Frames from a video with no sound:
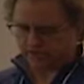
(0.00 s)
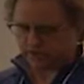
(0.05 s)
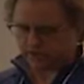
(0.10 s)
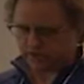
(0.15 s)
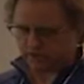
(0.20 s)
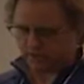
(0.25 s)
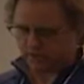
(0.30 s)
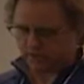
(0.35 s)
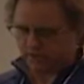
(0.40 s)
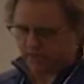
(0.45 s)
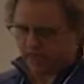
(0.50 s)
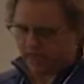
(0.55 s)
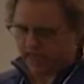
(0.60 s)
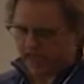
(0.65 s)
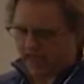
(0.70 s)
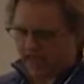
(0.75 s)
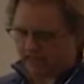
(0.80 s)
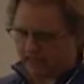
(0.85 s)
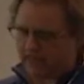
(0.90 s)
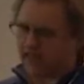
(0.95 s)
to.
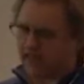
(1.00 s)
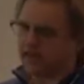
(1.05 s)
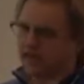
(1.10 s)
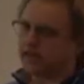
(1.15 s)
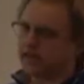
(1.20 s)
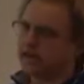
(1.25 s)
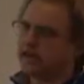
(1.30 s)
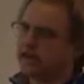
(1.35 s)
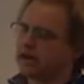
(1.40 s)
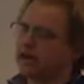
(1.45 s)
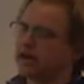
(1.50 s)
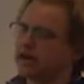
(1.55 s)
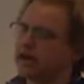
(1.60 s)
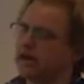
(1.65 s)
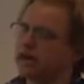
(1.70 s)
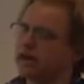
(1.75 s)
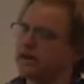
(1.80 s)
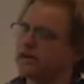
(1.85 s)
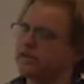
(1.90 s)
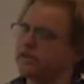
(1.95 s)
And then
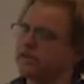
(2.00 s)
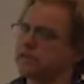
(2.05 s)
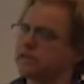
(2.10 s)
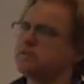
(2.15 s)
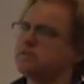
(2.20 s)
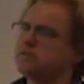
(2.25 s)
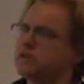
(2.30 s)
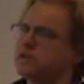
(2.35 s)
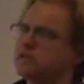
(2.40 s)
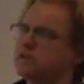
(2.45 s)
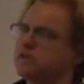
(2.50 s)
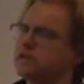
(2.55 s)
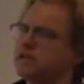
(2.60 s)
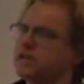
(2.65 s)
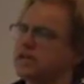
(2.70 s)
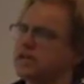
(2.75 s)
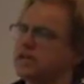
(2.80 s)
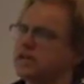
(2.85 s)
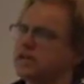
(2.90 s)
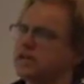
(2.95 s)
the
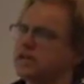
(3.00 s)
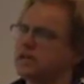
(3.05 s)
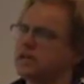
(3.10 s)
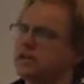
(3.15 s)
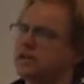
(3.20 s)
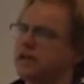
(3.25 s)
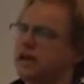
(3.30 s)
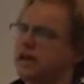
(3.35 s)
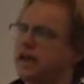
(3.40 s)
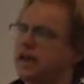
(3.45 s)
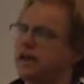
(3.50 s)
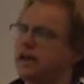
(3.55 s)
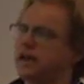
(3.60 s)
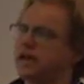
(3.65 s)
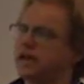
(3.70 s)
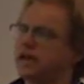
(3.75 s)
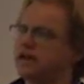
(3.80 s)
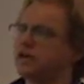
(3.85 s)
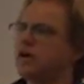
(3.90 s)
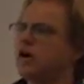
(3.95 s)
community
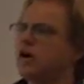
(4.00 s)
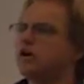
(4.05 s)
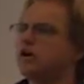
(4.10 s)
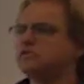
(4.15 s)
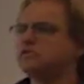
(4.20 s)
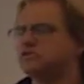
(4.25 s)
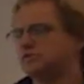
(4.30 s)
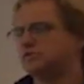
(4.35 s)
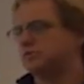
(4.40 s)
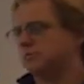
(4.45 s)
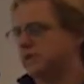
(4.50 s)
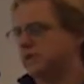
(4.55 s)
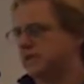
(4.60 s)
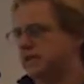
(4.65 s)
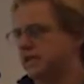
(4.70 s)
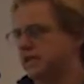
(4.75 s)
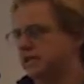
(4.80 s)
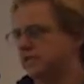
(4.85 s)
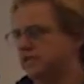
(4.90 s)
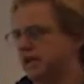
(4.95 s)
and cultural
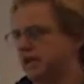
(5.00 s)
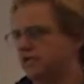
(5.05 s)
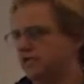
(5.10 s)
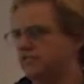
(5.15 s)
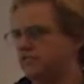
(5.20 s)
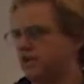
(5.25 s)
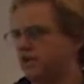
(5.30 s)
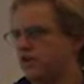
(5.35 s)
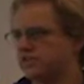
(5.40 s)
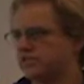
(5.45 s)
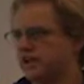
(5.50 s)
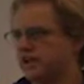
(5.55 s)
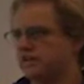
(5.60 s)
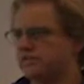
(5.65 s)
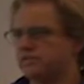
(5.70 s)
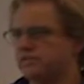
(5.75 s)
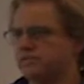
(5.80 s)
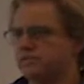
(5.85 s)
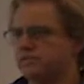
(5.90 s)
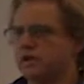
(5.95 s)
meaning that falls
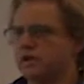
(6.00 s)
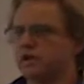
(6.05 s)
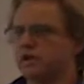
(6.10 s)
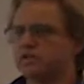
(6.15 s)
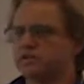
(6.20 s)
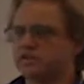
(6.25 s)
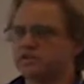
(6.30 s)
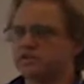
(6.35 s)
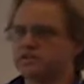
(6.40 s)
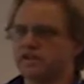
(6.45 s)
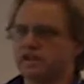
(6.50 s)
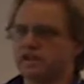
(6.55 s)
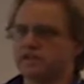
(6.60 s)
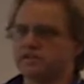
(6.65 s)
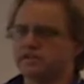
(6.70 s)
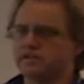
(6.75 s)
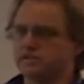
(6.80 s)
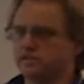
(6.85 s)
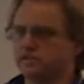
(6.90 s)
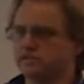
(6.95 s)
out of them, not just
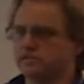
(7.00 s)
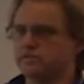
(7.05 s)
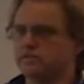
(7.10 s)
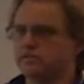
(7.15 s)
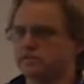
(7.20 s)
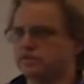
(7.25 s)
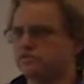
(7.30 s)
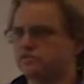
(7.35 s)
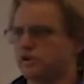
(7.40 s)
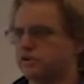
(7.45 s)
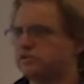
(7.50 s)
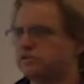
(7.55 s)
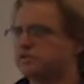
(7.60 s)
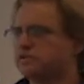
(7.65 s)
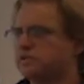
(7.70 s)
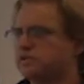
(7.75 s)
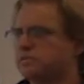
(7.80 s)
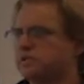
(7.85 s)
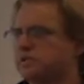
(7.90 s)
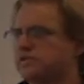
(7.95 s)
as individual
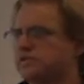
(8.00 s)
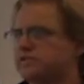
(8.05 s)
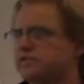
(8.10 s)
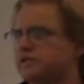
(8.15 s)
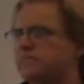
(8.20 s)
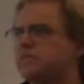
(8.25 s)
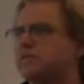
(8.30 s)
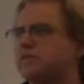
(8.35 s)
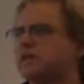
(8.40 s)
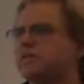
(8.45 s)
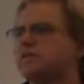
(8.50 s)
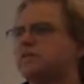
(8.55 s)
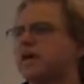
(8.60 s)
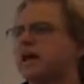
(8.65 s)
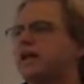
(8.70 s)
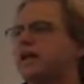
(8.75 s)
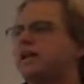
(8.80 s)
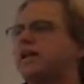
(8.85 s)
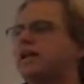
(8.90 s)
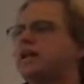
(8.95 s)
structures, but as something
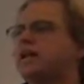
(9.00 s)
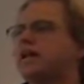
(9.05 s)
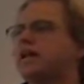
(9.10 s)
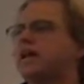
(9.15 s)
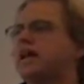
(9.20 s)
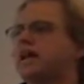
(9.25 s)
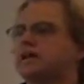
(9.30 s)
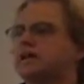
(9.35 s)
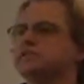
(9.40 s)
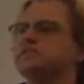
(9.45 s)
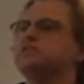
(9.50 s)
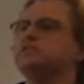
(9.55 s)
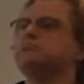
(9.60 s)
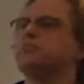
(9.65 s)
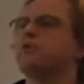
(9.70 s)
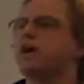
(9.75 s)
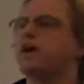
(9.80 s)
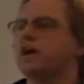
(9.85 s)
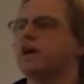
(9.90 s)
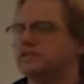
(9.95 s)
that
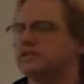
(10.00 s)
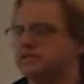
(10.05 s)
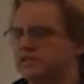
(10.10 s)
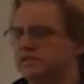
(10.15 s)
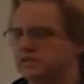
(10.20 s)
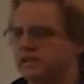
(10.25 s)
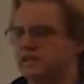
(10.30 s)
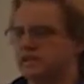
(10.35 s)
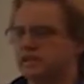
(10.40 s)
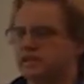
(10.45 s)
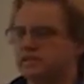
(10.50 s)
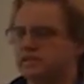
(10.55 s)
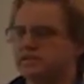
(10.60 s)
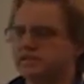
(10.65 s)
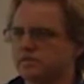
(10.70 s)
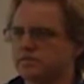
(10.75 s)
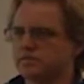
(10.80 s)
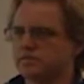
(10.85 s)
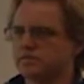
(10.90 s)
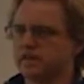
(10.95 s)
express
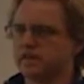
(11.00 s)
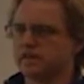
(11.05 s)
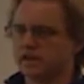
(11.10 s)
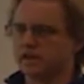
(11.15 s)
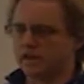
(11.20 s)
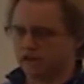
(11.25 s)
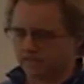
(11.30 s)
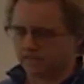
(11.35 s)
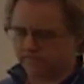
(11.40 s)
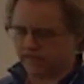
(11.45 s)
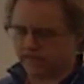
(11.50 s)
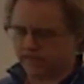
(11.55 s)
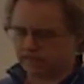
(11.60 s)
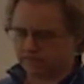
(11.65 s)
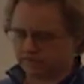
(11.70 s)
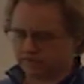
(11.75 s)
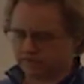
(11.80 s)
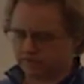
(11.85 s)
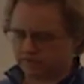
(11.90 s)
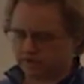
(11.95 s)
something of the
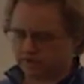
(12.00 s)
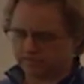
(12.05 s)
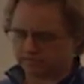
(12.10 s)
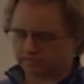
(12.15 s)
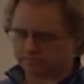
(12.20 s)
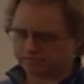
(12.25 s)
history.